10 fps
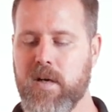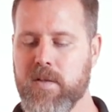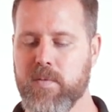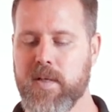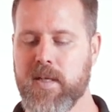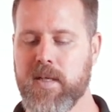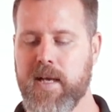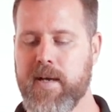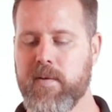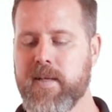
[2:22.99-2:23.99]
all the
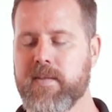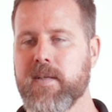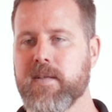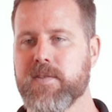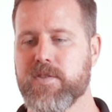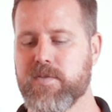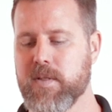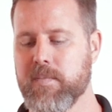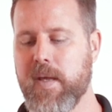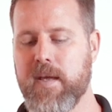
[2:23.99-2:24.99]
way out at the
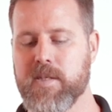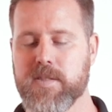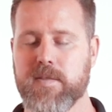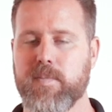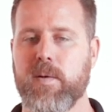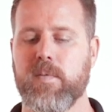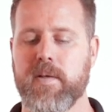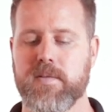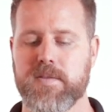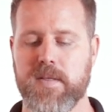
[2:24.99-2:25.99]
extreme edges of my
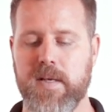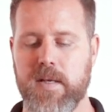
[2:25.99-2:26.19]
rails,